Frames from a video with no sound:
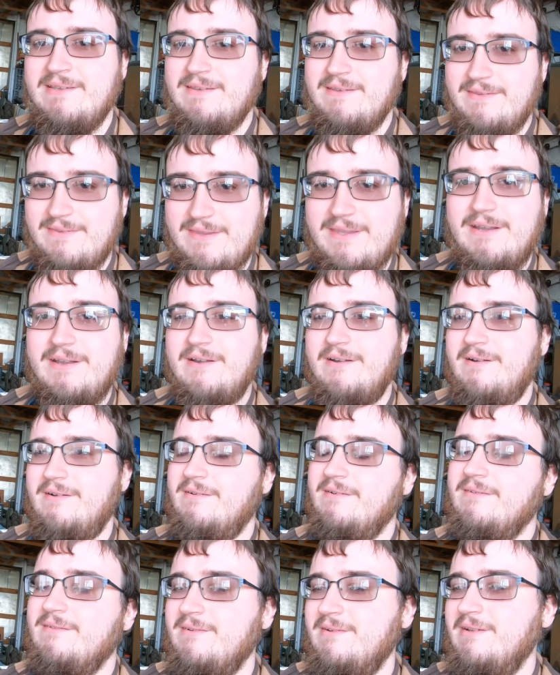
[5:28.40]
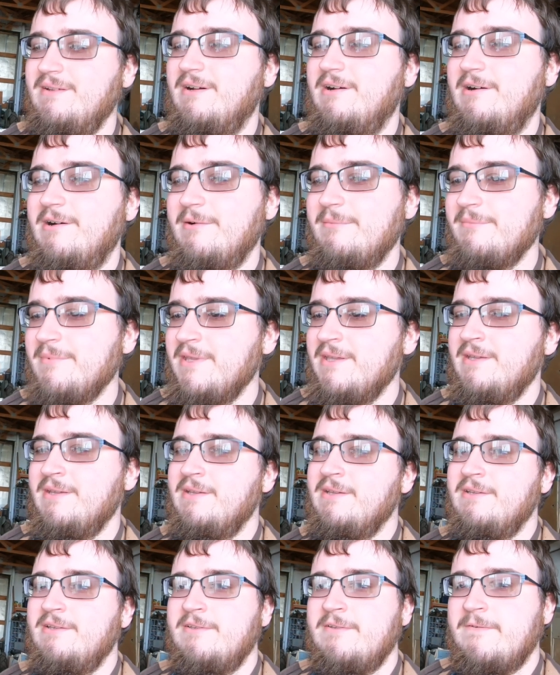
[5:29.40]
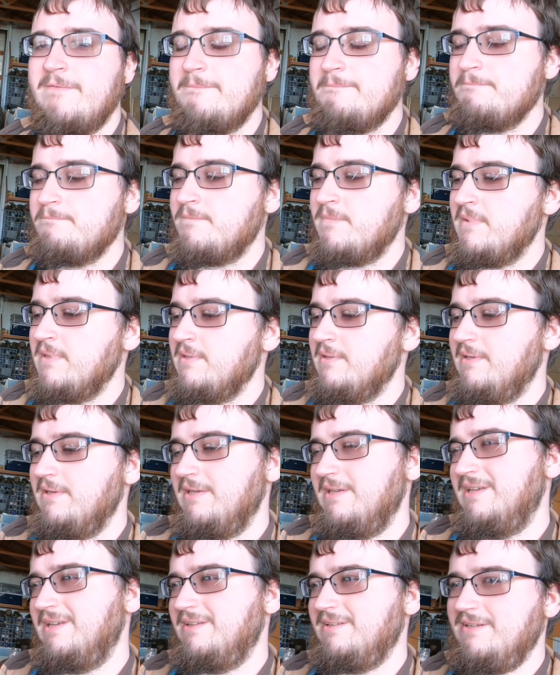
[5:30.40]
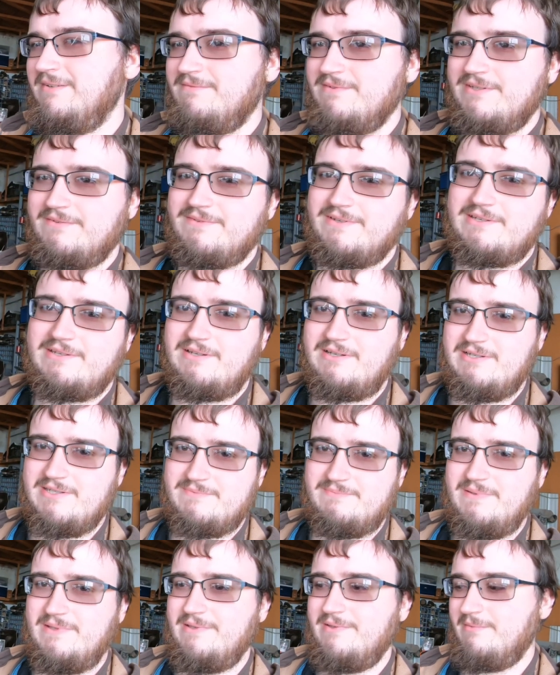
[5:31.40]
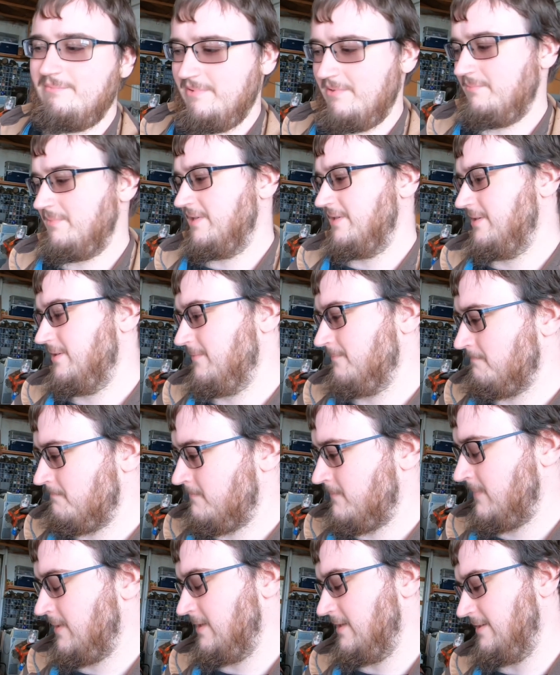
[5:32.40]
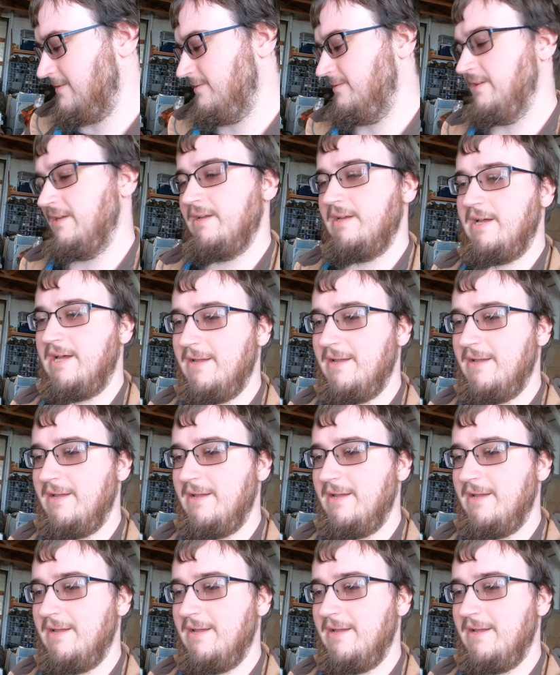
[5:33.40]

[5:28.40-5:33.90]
there. And even if it costs me a little bit of money, I'll do that.